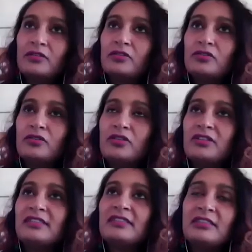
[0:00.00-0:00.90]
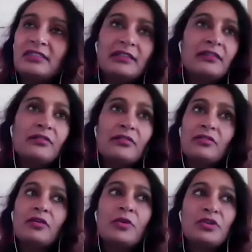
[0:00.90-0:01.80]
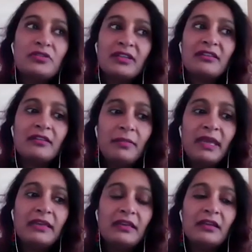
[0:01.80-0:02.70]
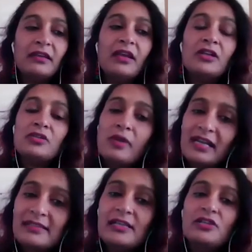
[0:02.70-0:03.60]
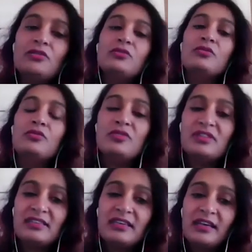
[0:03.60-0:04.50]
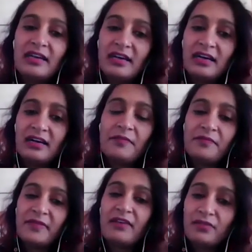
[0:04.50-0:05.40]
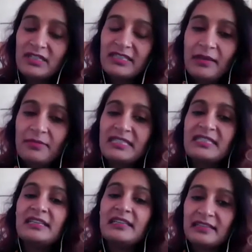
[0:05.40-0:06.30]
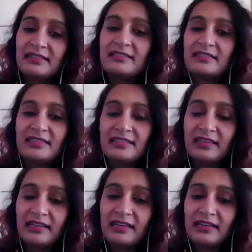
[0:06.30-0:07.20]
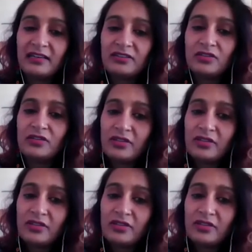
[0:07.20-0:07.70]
to your decision, when you started making, to actually use everyday materials to